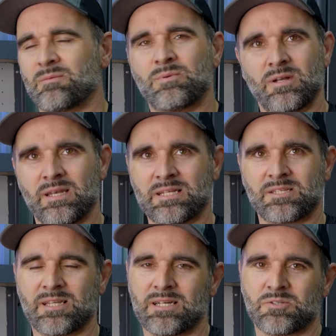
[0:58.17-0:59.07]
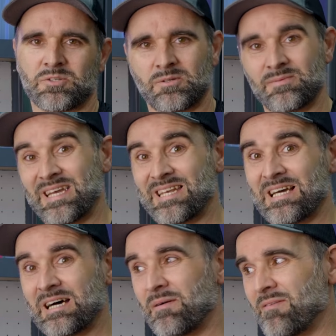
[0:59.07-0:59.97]
I'll put a link to that just up there
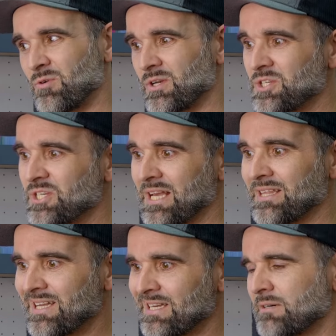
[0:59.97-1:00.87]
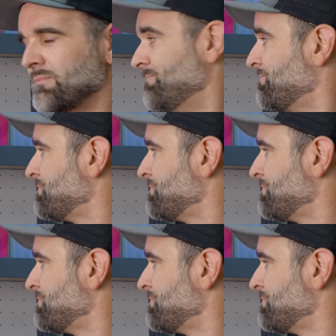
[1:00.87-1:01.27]
now if you want to check that out.